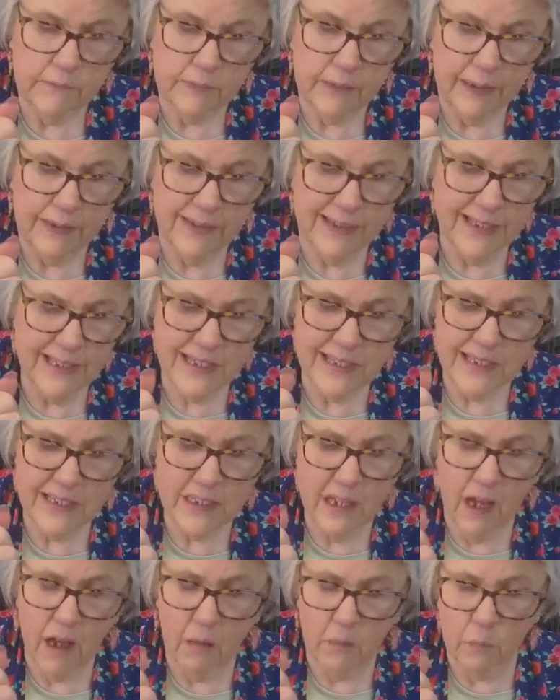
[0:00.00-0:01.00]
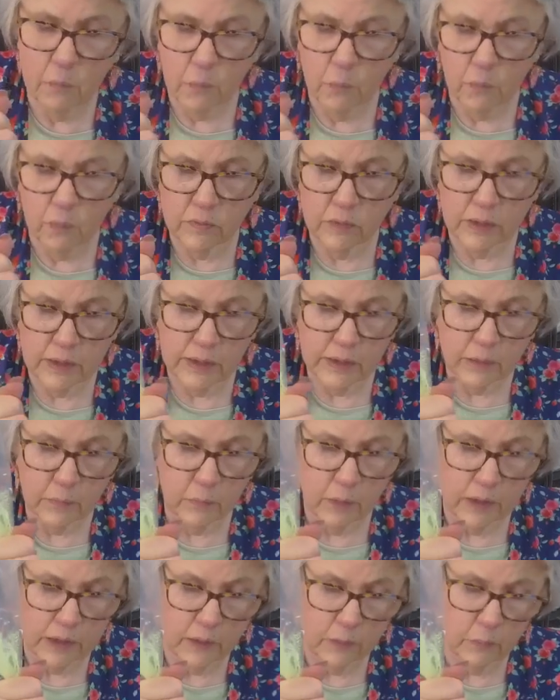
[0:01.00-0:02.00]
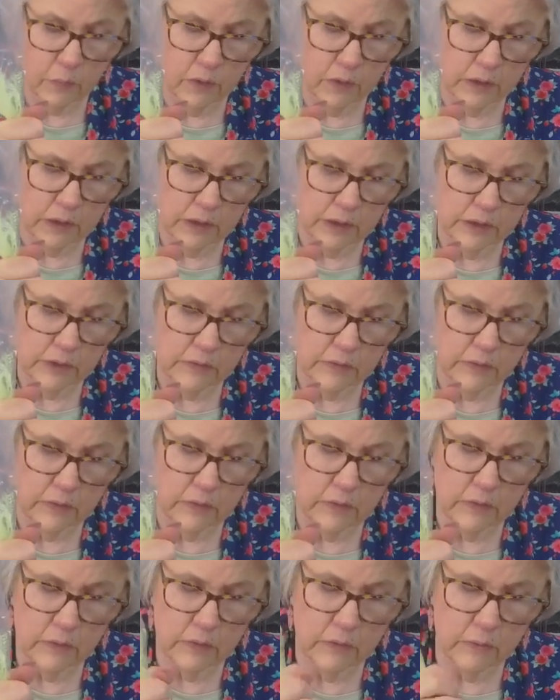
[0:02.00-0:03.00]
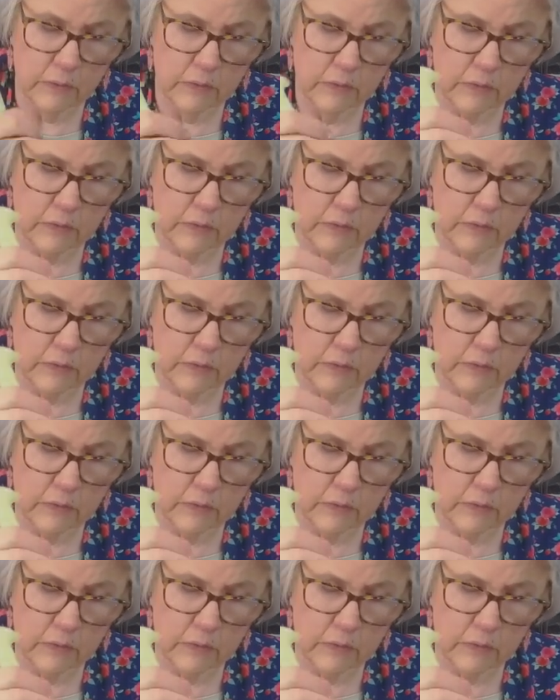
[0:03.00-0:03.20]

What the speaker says: This is not really what I wanted it to do.